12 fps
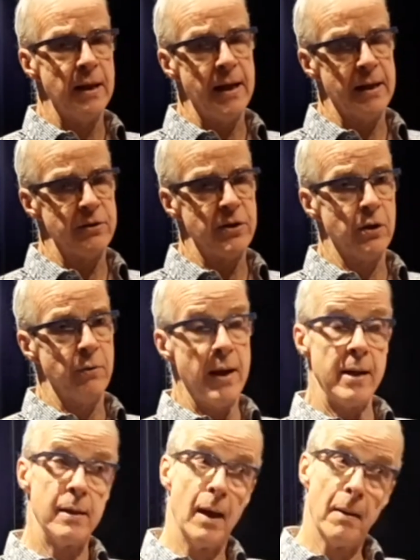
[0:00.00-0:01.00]
And so
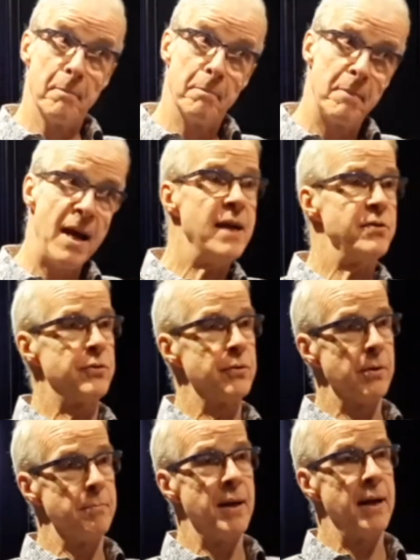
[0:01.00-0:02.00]
a
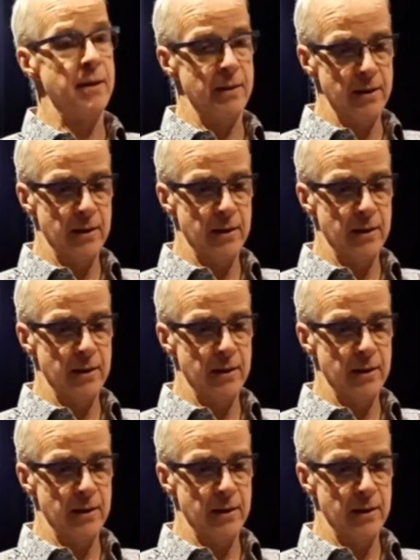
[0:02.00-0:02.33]
master meant